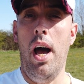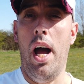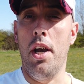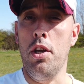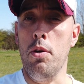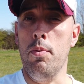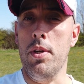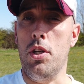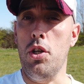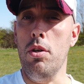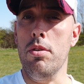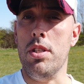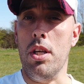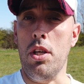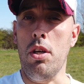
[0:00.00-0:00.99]
and you would
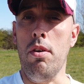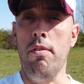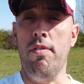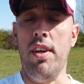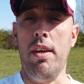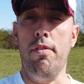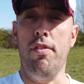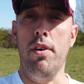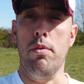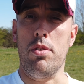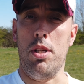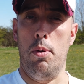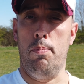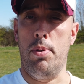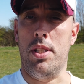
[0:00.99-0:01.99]
use a UV
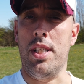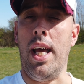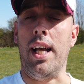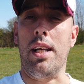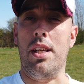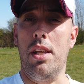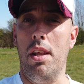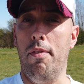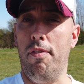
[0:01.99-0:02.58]
filter to protect